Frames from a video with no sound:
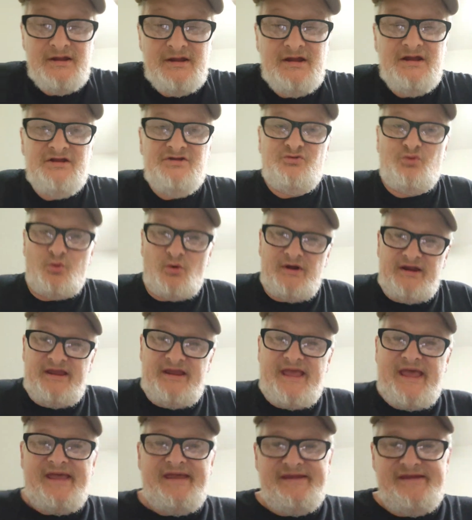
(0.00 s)

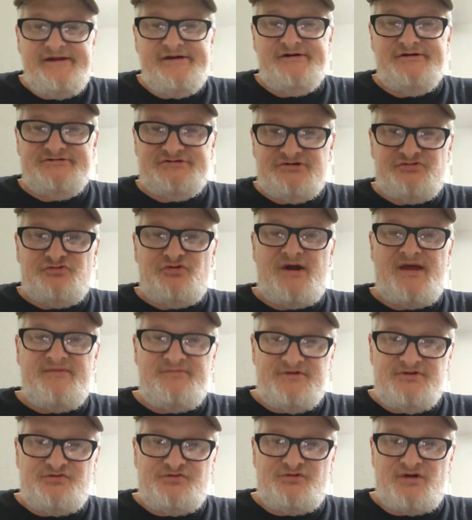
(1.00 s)
28 years of
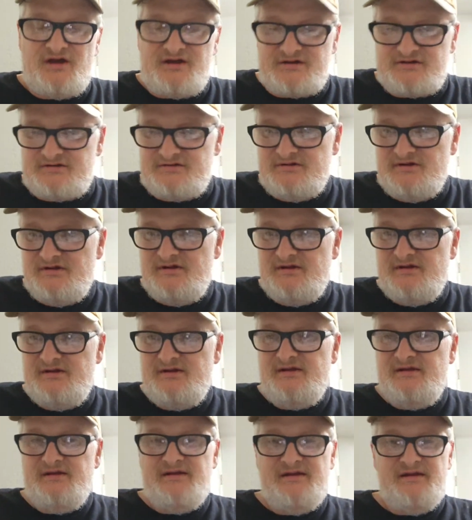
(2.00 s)
driving truck.
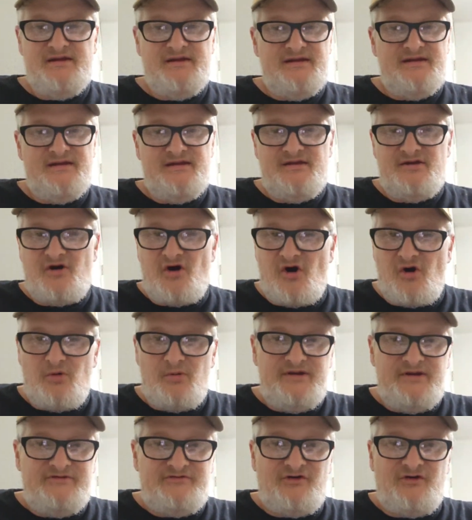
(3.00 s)

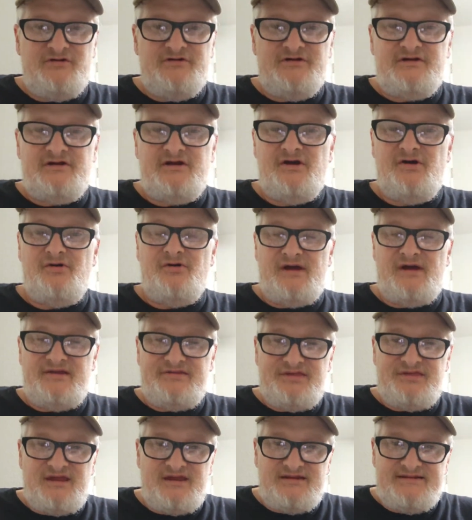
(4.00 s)
Always on the go. I
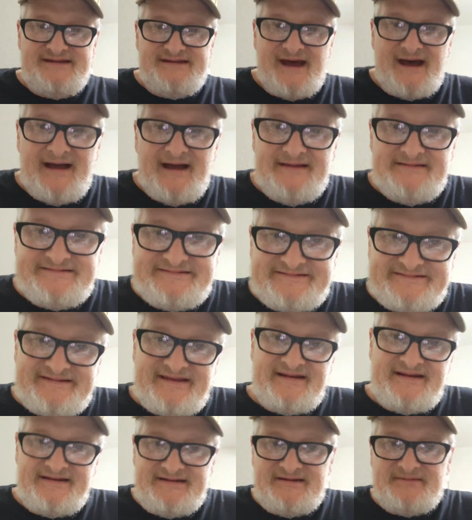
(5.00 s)
think Don
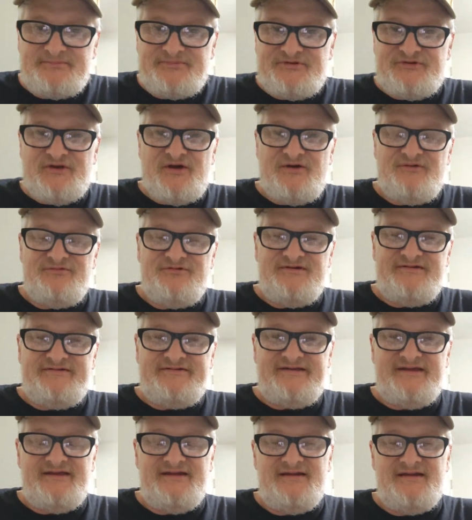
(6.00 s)
said it himself. He
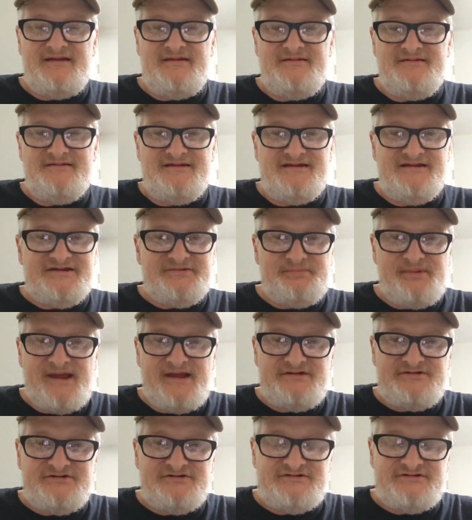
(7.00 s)
said,
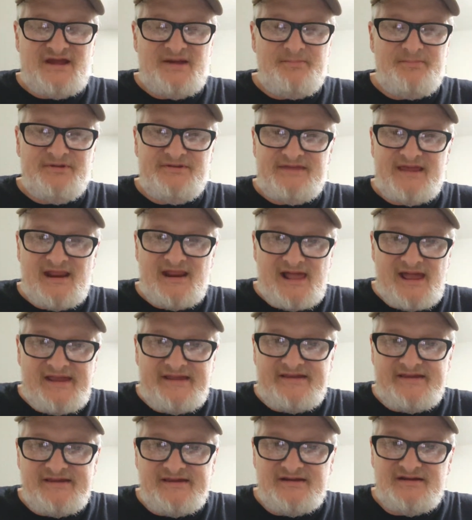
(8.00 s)
dispatchers, I bet they
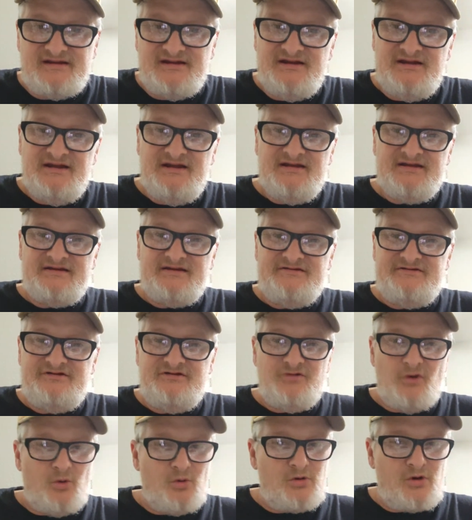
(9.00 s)
like you because you
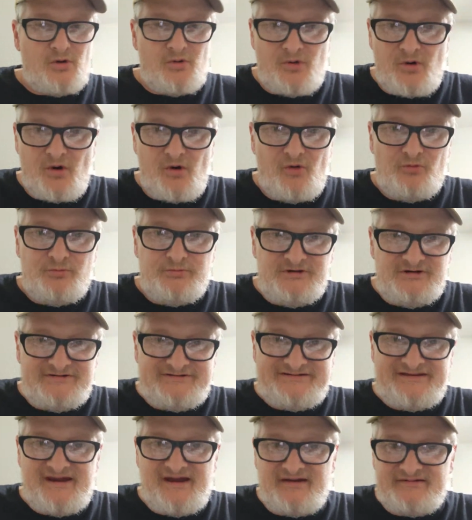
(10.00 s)
don't go home. You
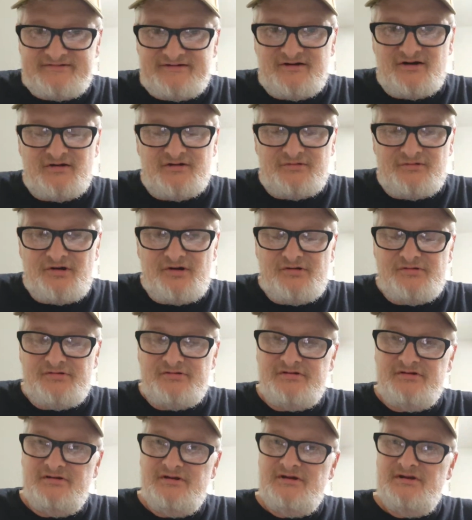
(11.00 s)
stay out there on the road.
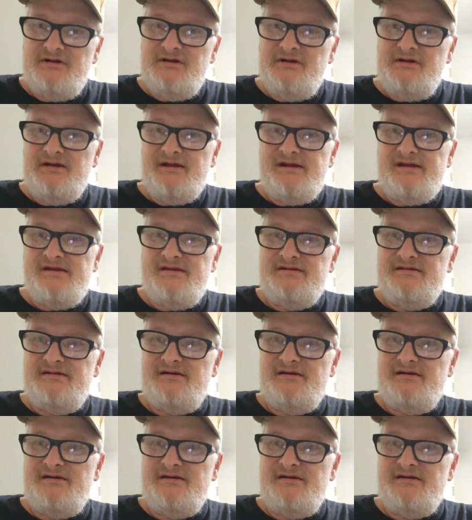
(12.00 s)
And